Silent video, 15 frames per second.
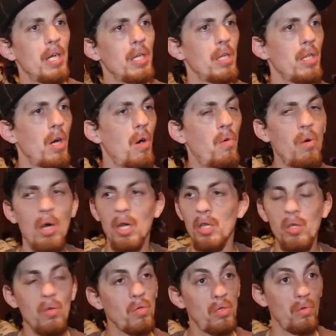you know,
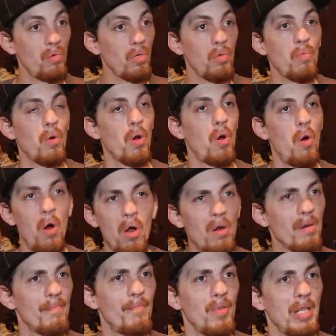you were
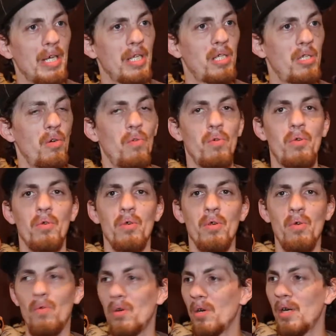horrible as Joker,
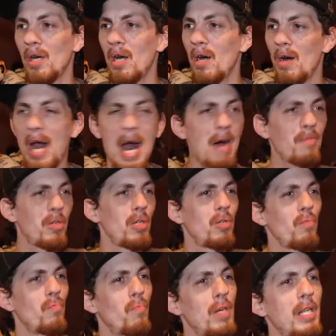or how could
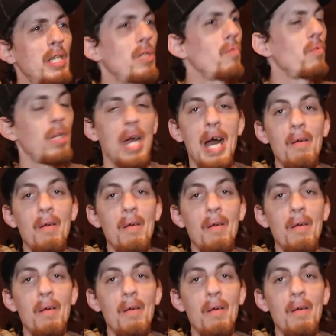you, what did you do?